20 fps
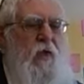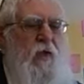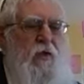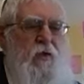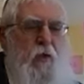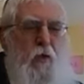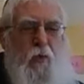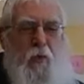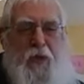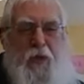
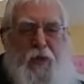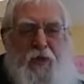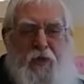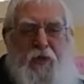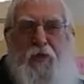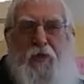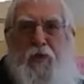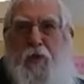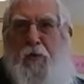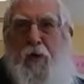So when
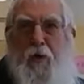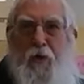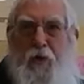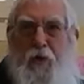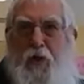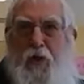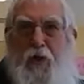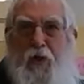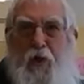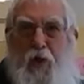this
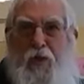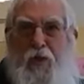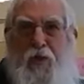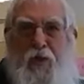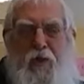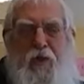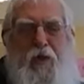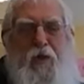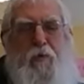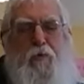Gemara
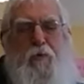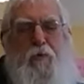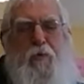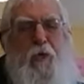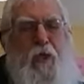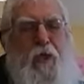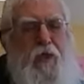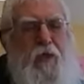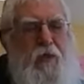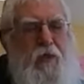discusses this
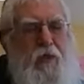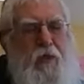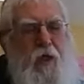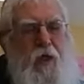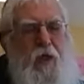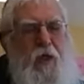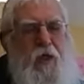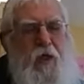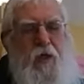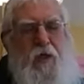point,
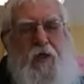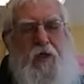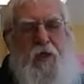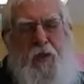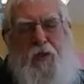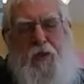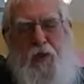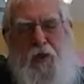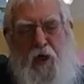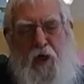
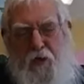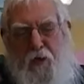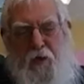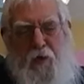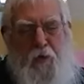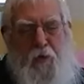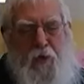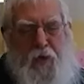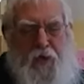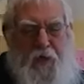there's
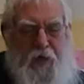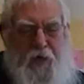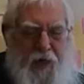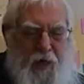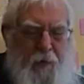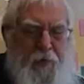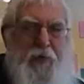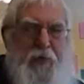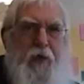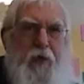another one of the
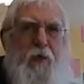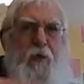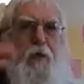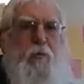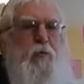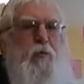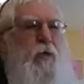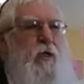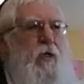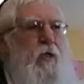commentaries
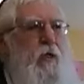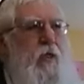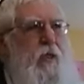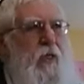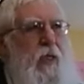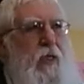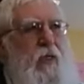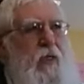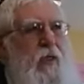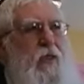bring
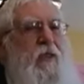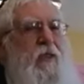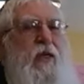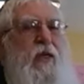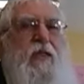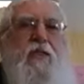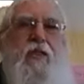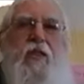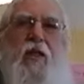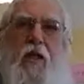that it
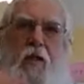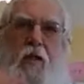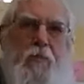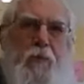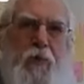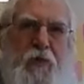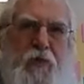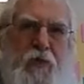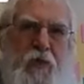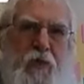says another
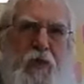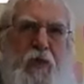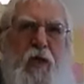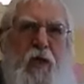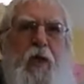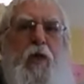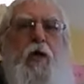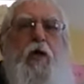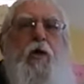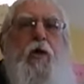pasuk,
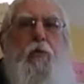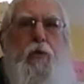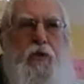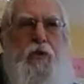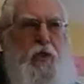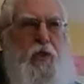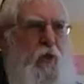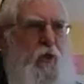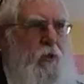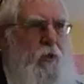
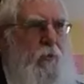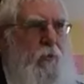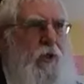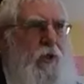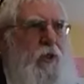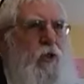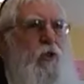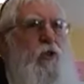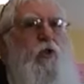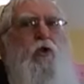which I just
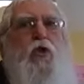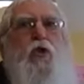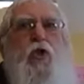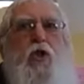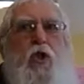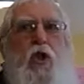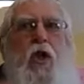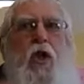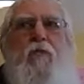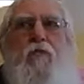mentioned. You
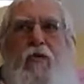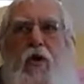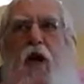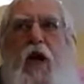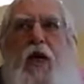should love